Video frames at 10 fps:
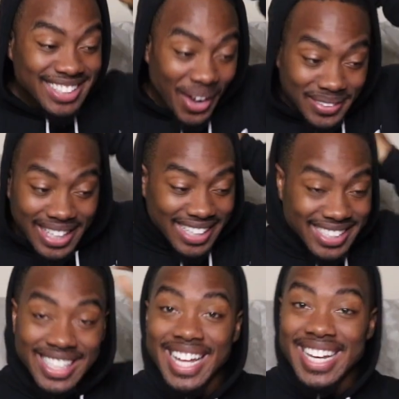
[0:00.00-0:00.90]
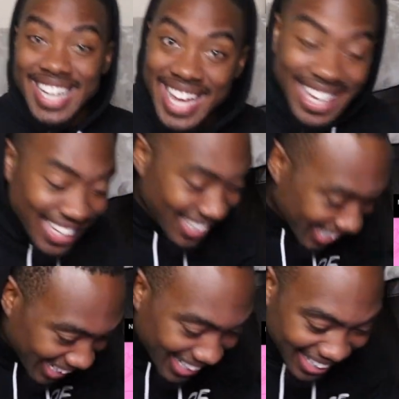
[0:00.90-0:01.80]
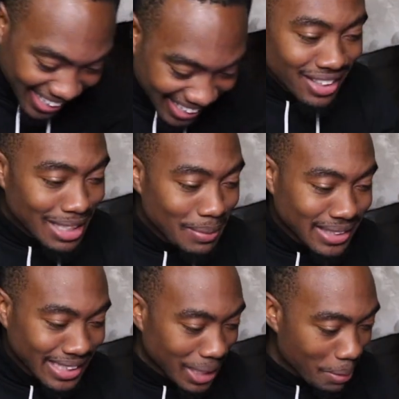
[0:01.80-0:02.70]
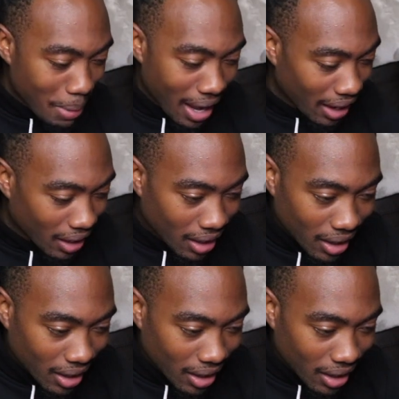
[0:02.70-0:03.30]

Talk that shit, Nick. Yeah. Let me take that back.